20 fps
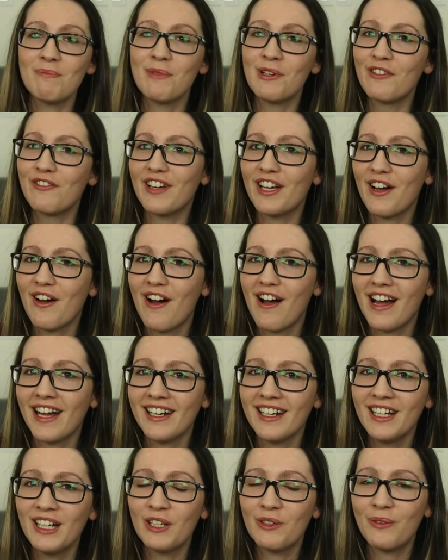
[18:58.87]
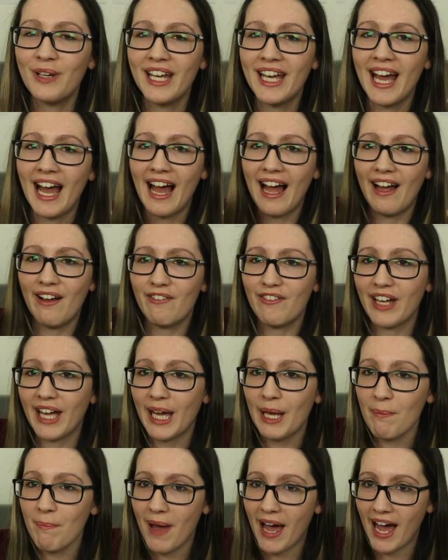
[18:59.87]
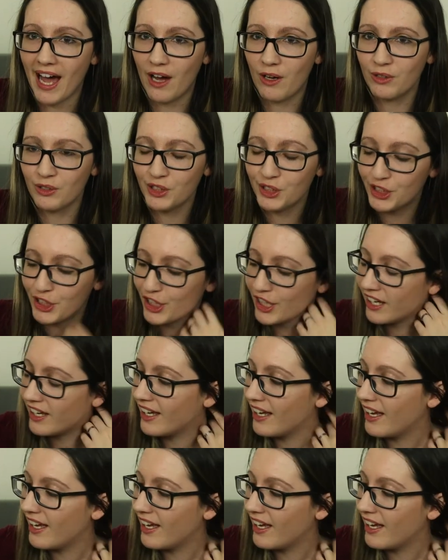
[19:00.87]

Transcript: moving on, we have a pouch.